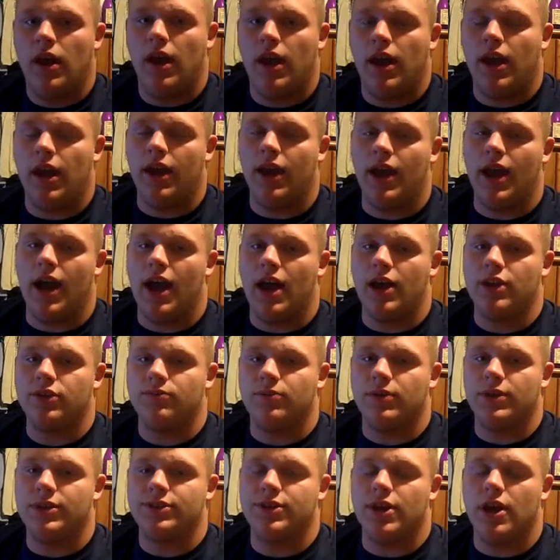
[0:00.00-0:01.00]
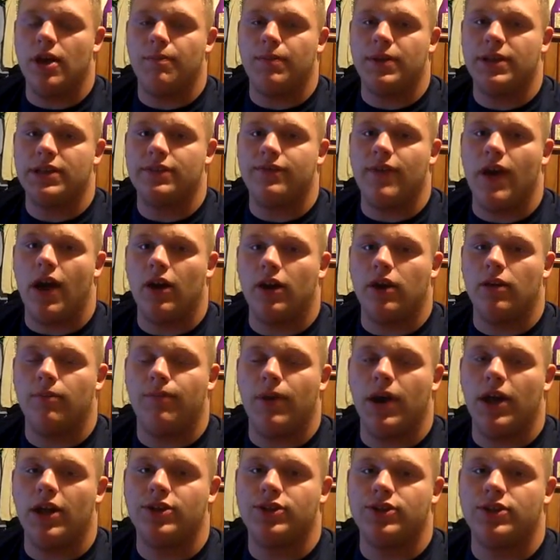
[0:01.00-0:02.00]
Hey guys, what's up? It's Falcon
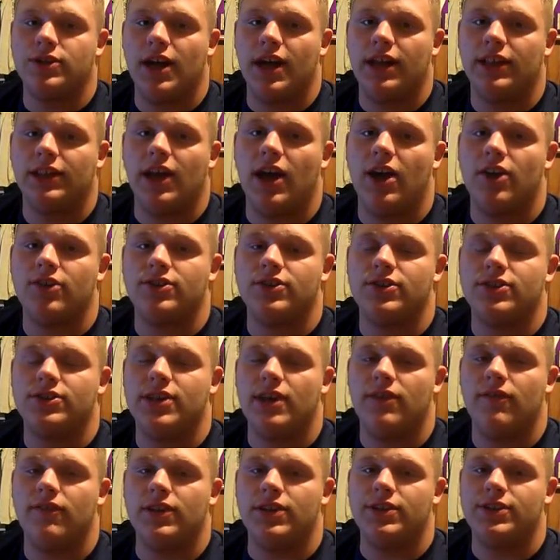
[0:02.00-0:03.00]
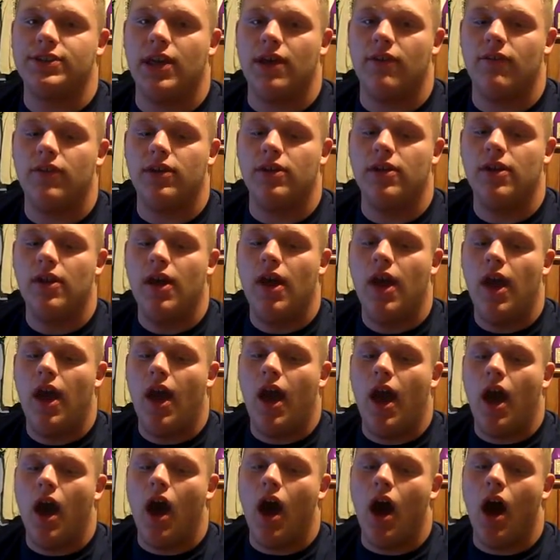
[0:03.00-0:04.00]
Punch 9077,
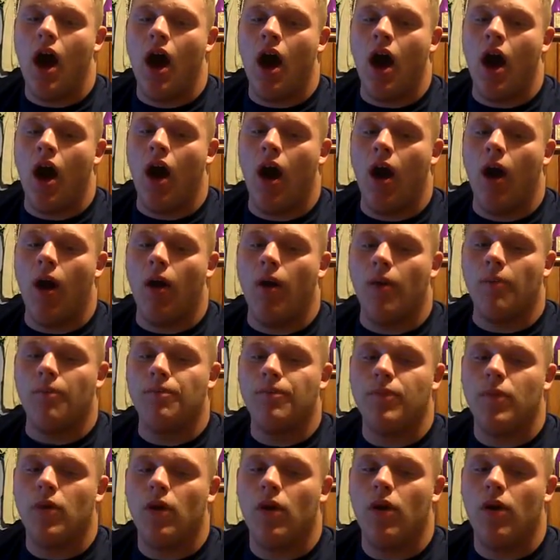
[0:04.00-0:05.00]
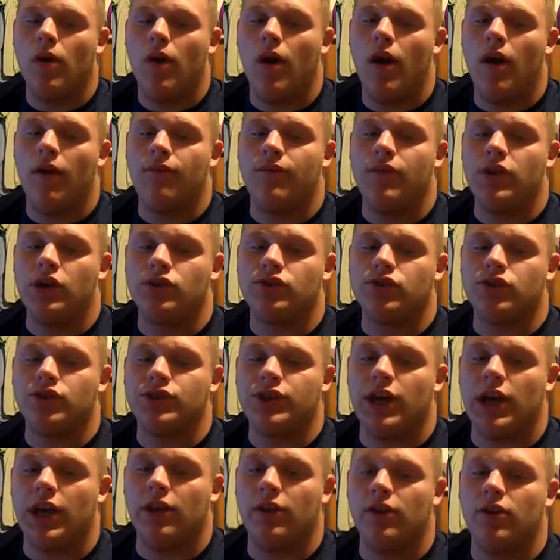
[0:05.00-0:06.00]
a future
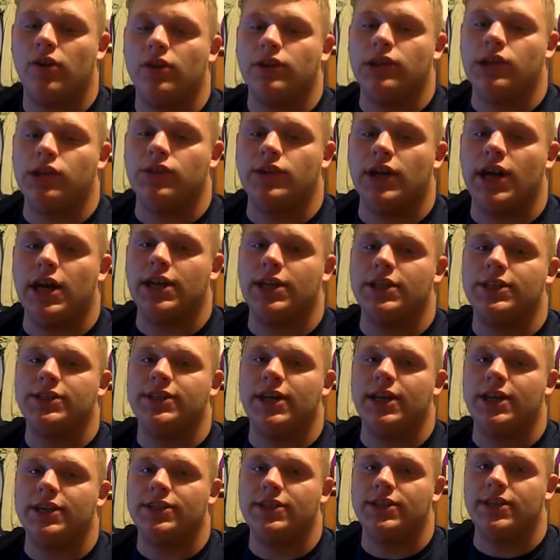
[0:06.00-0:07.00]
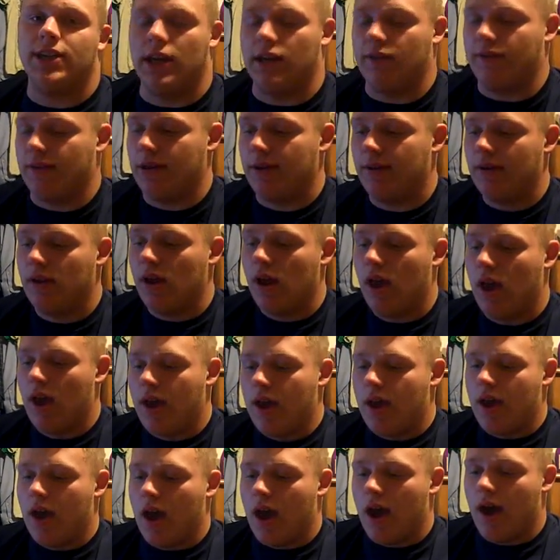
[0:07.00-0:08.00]
sailor in the United States Navy.
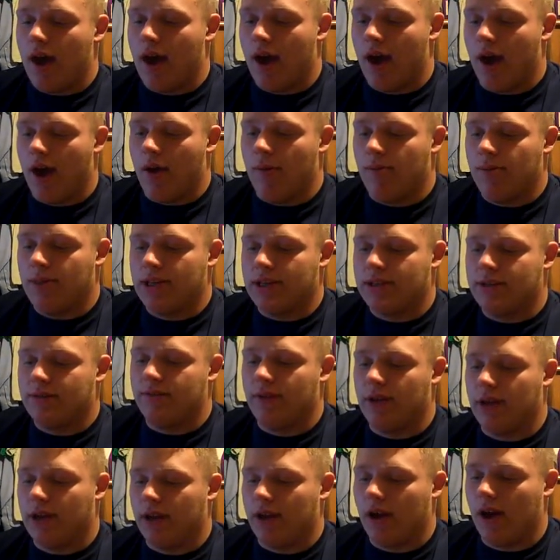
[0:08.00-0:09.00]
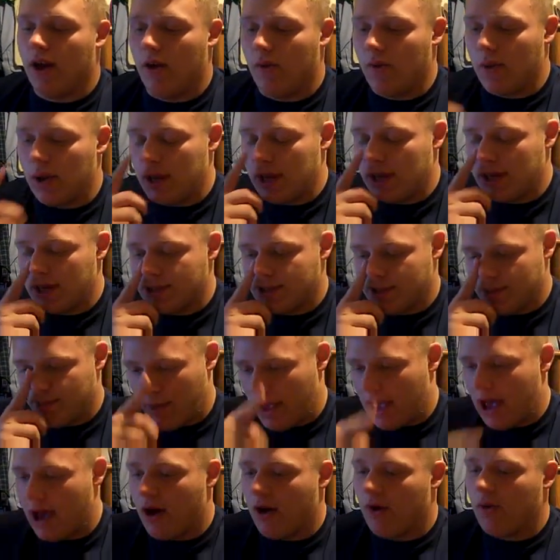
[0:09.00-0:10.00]
This video is
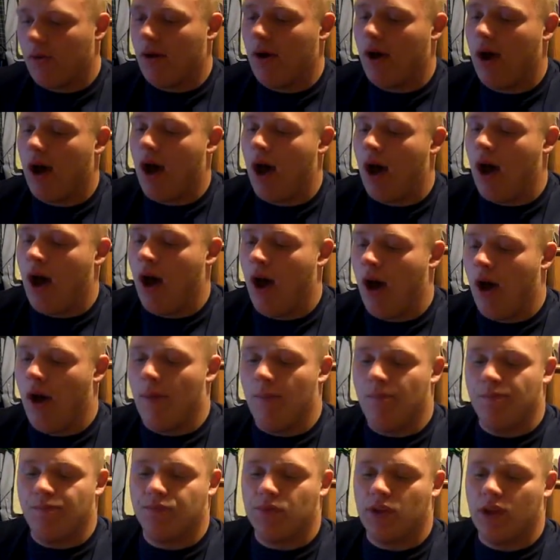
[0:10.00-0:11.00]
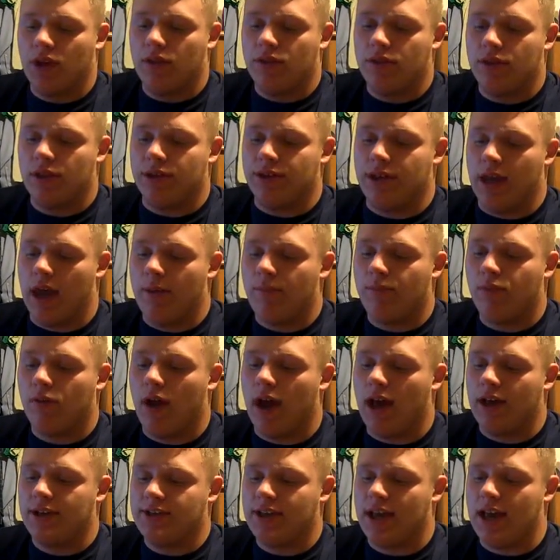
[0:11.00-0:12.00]
about the DEP
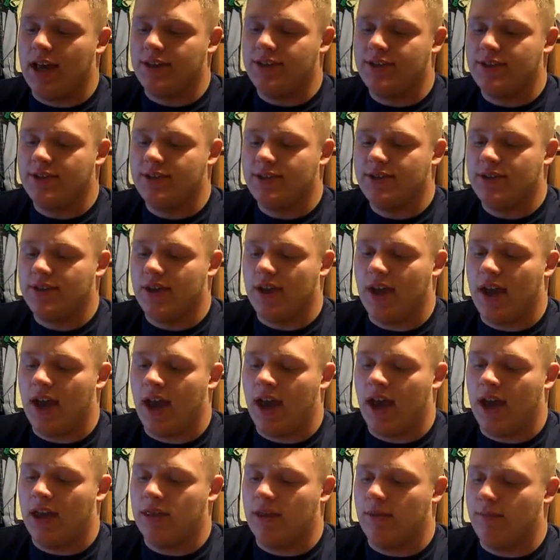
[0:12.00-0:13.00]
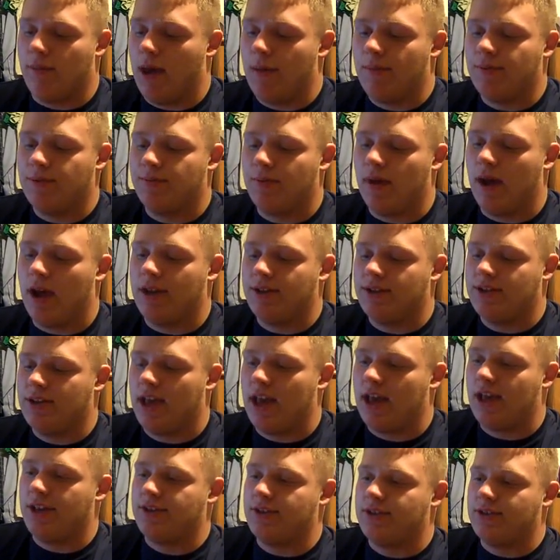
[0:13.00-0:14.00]
process and the Meps
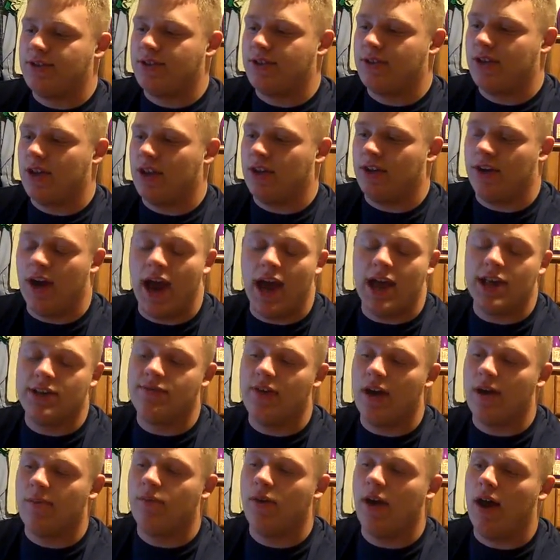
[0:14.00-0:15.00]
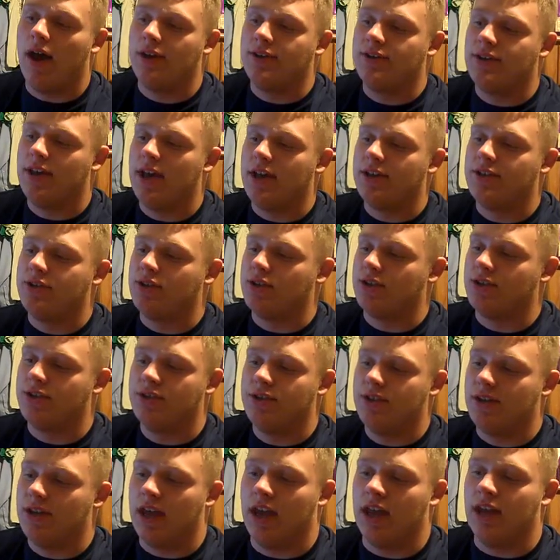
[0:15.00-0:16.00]
process and your asvab process,
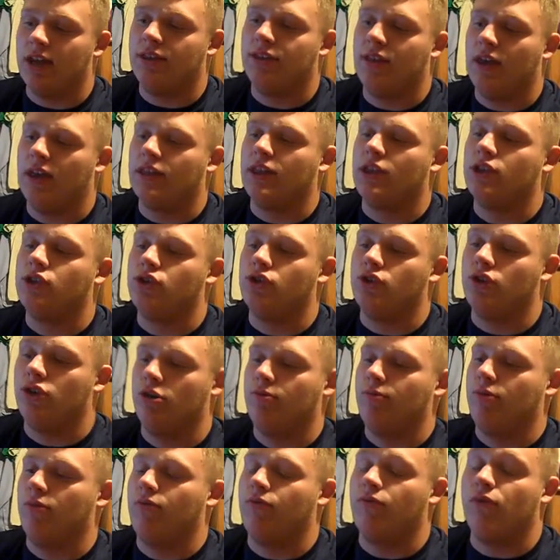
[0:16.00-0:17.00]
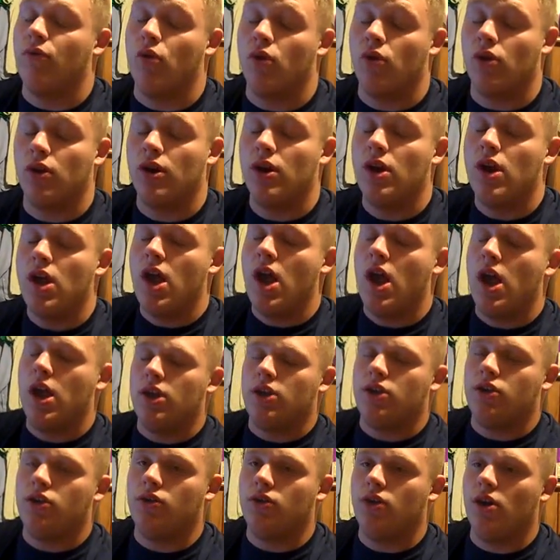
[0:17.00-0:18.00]
just anything that you do before
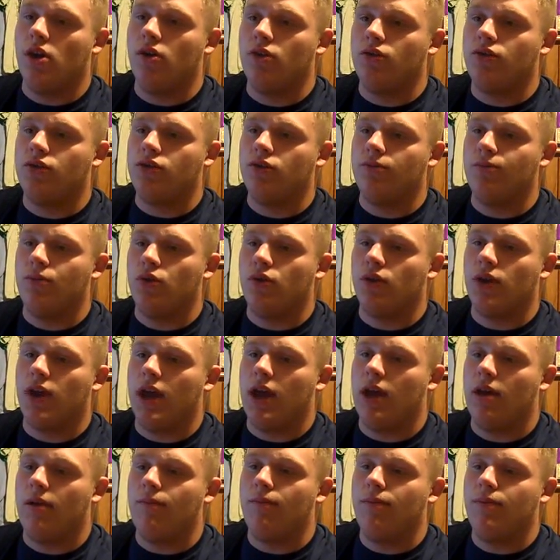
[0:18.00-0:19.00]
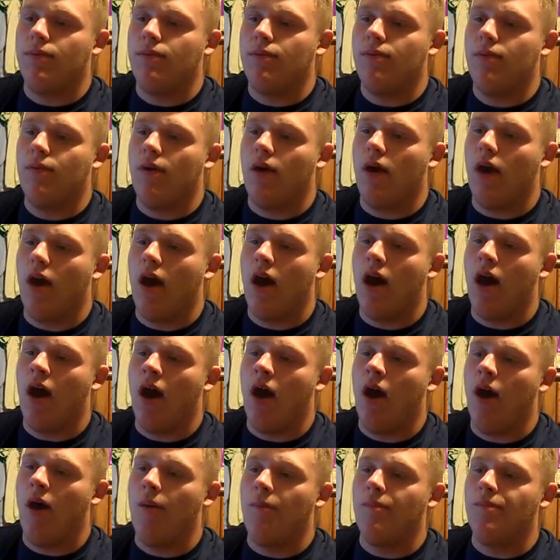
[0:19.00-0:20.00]
you go to boot camp.
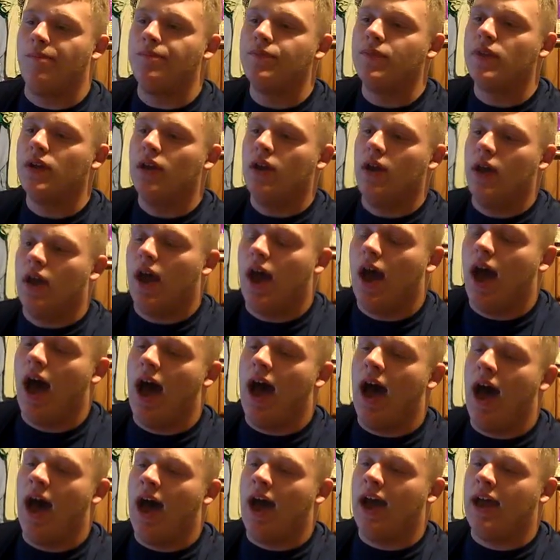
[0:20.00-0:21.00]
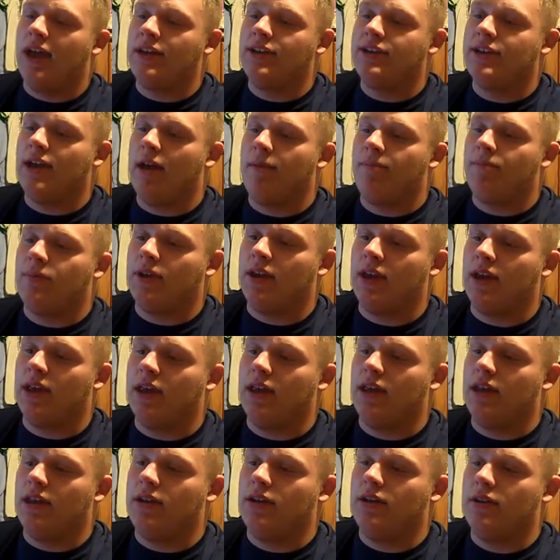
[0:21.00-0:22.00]
I DEP'd
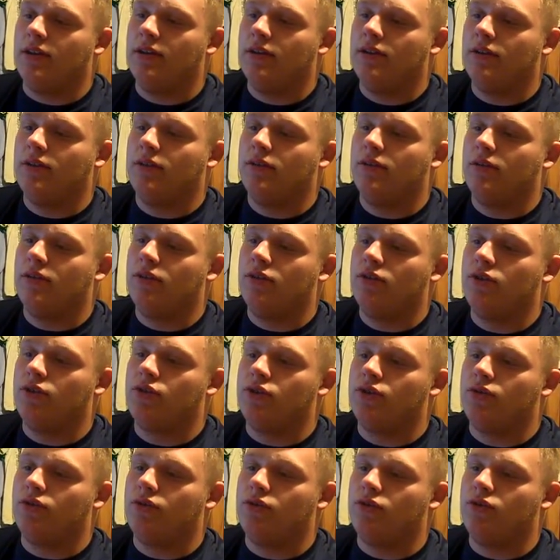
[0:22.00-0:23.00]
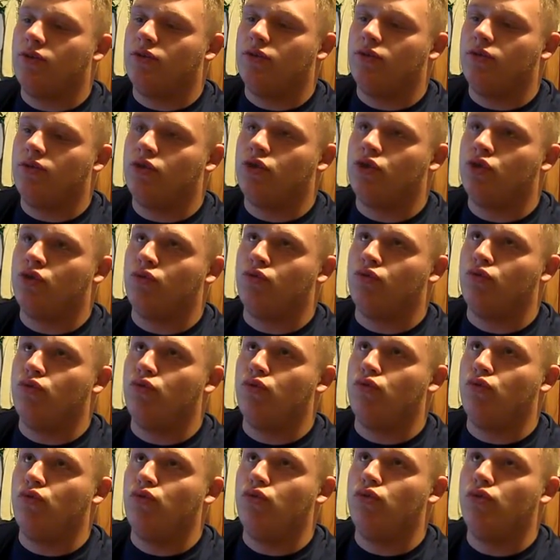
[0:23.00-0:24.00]
in
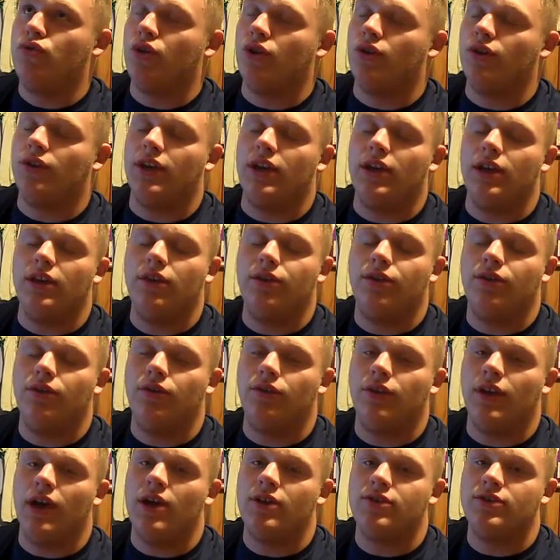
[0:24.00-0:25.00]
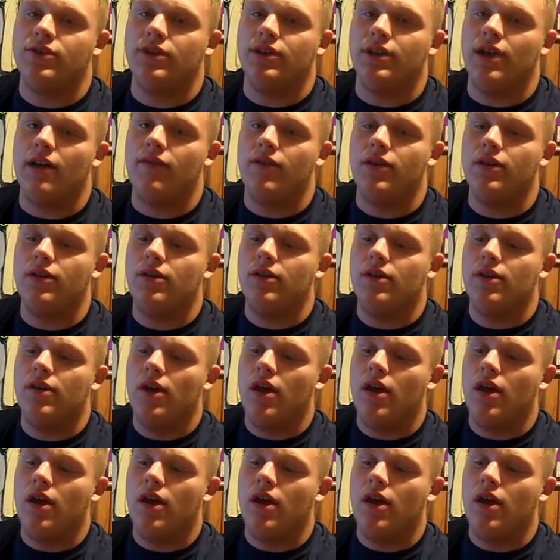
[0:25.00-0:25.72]
June 13th, 2011.